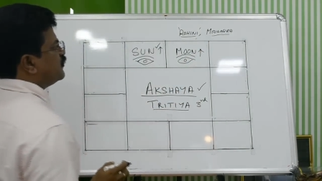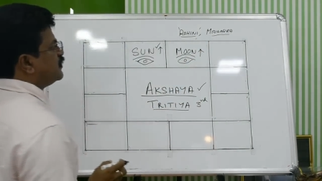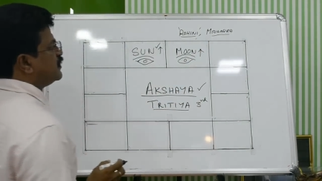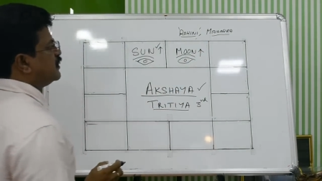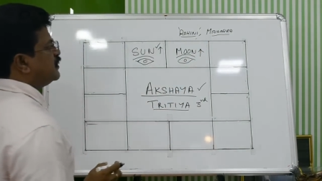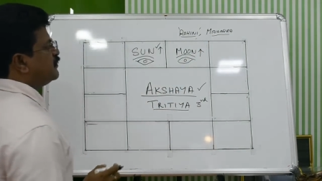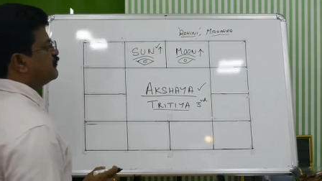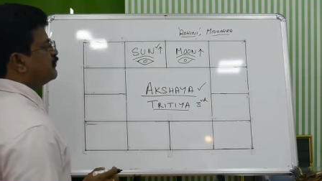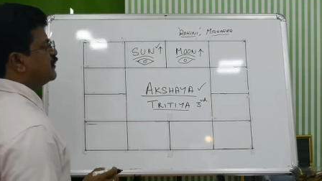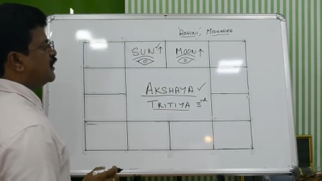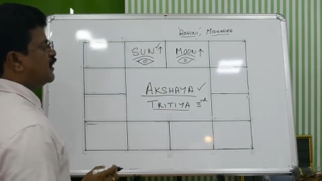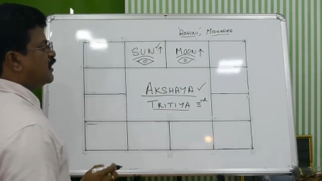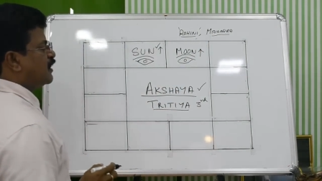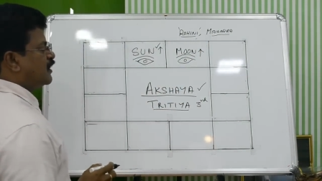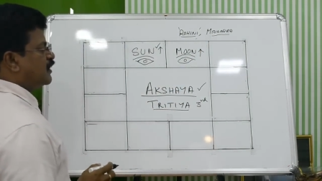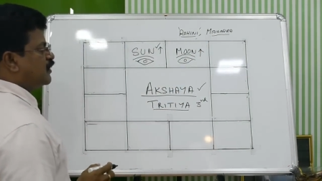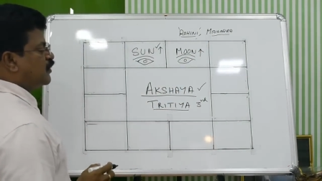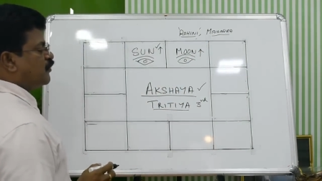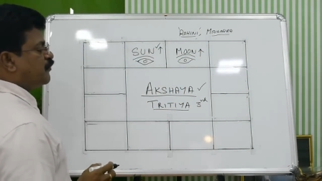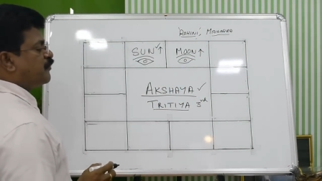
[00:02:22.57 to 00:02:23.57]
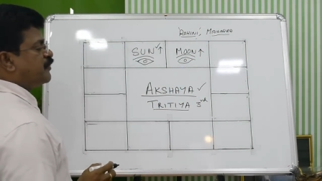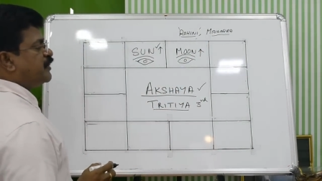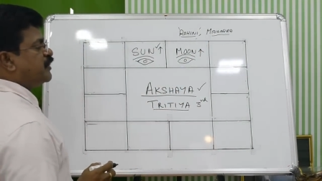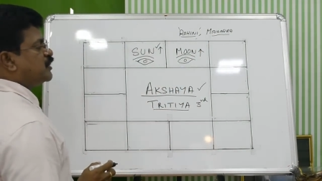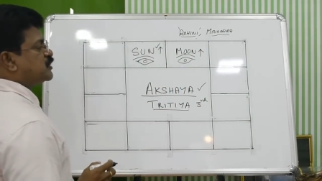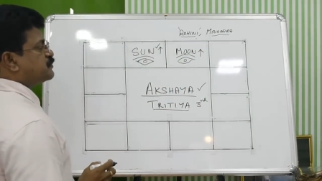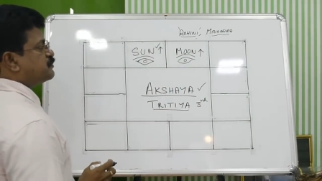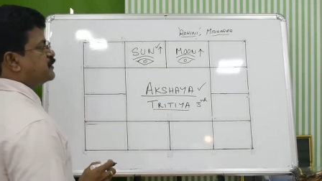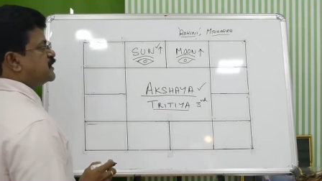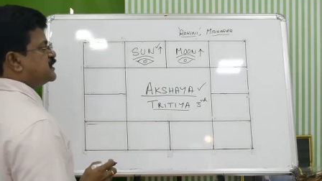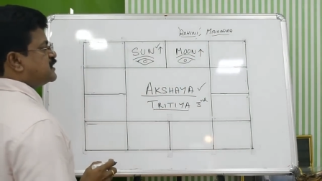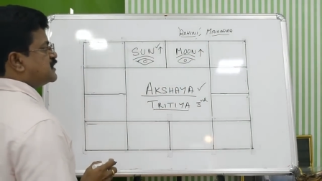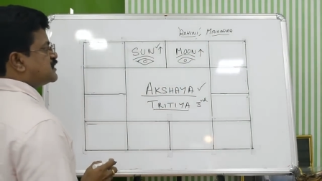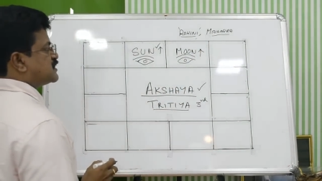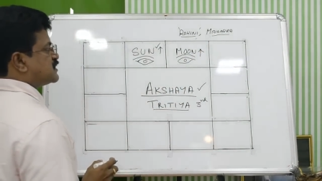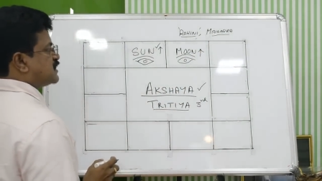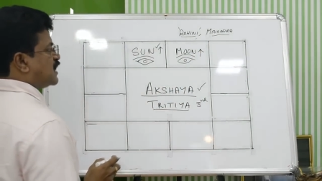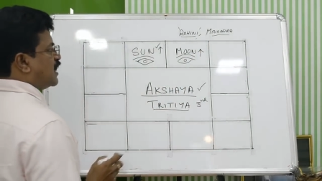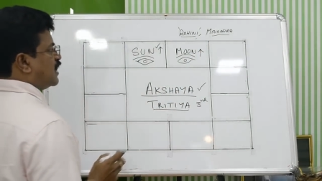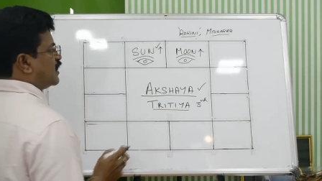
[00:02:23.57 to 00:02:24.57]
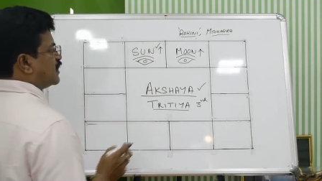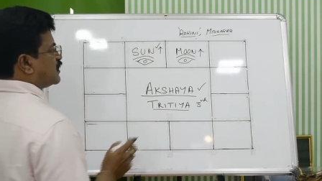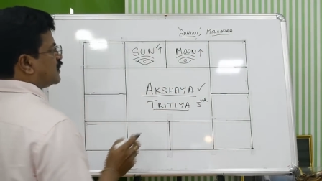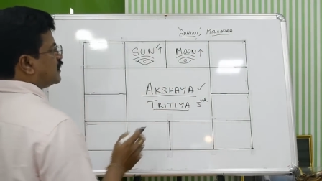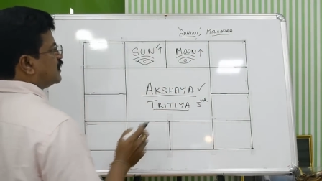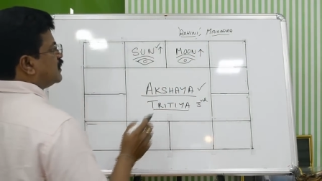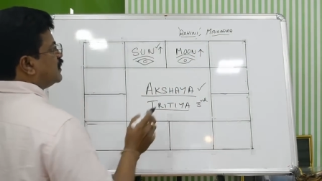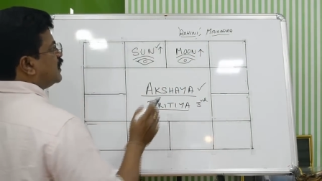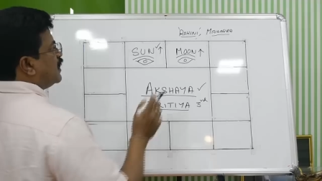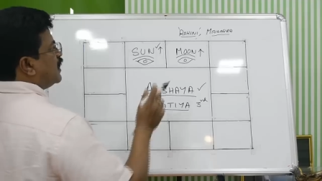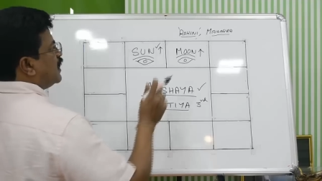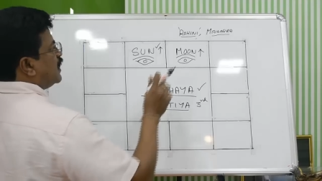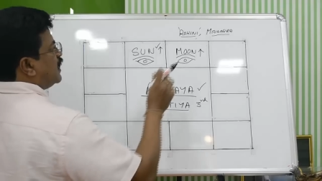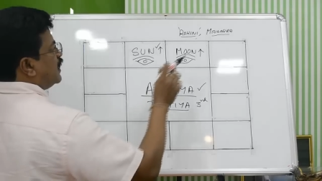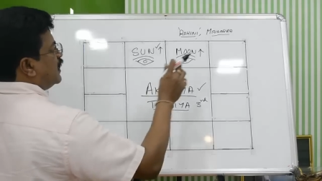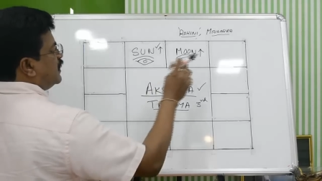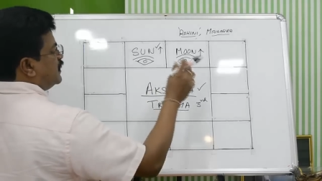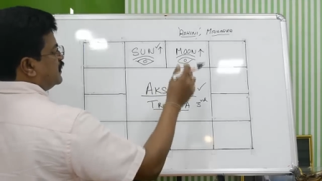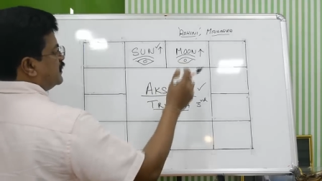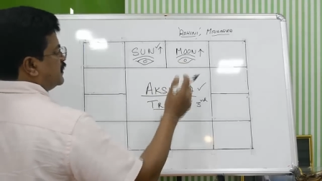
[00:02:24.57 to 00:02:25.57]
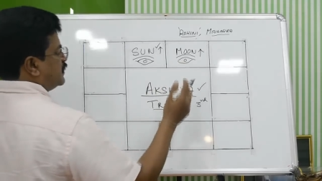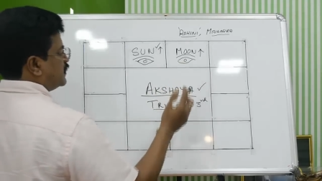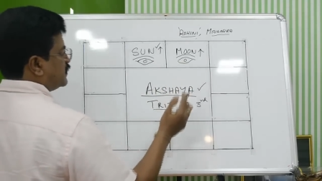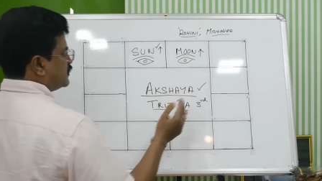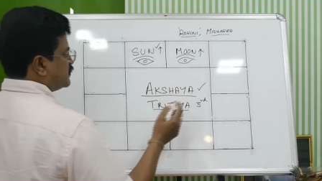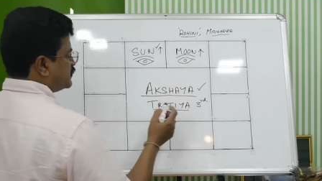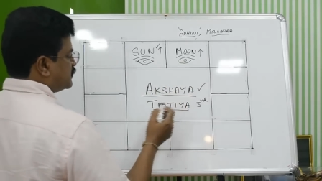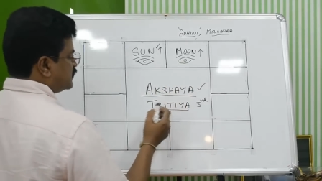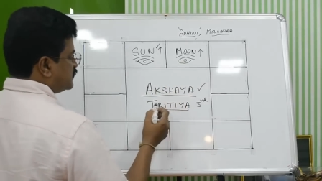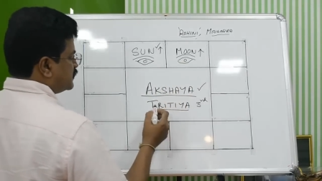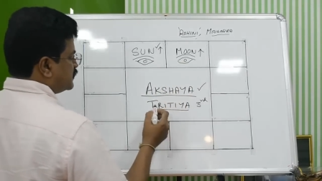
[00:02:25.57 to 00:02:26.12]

a very, you know, very auspicious star. And uh,